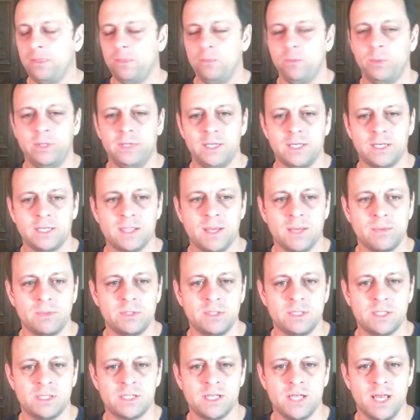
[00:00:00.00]
with the
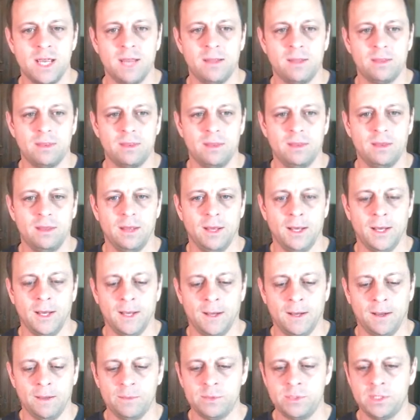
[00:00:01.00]
exception to say
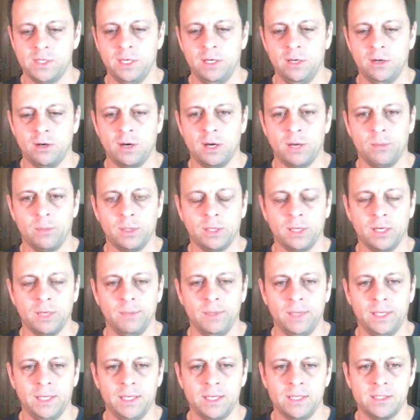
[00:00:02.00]
Obsidian armor
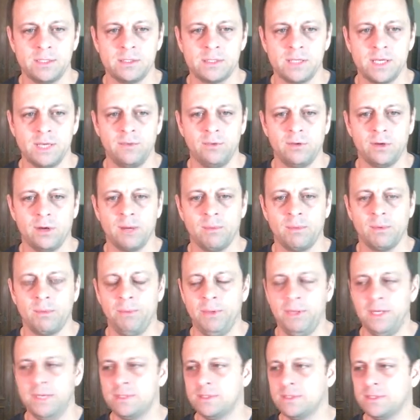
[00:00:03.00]
coming in, save your armor
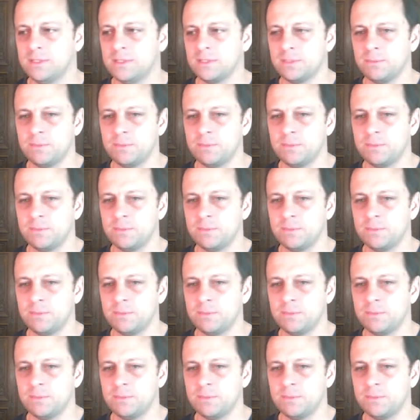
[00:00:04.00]
pieces.